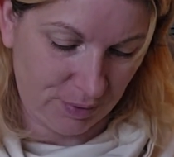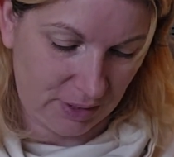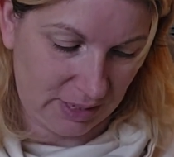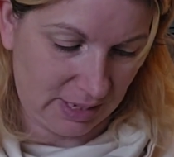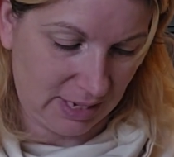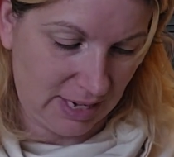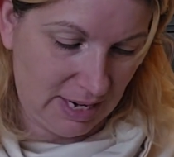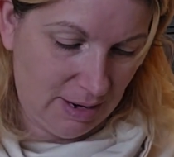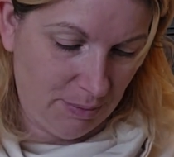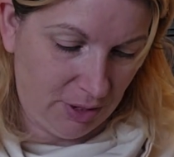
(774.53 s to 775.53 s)
Just
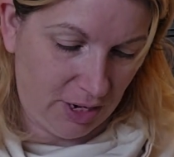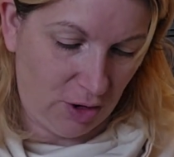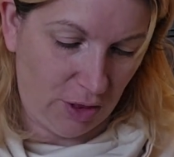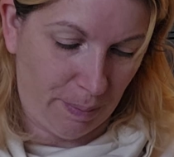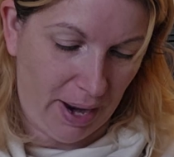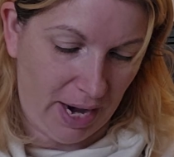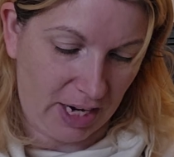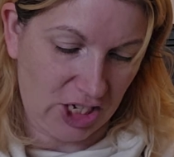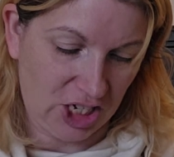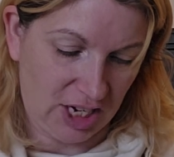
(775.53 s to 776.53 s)
looking at all the
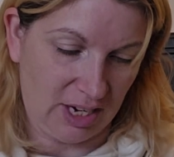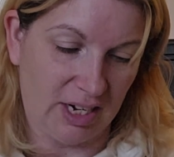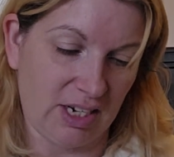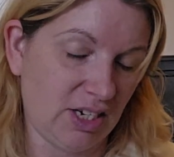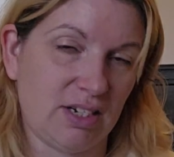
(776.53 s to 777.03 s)
packaging, and I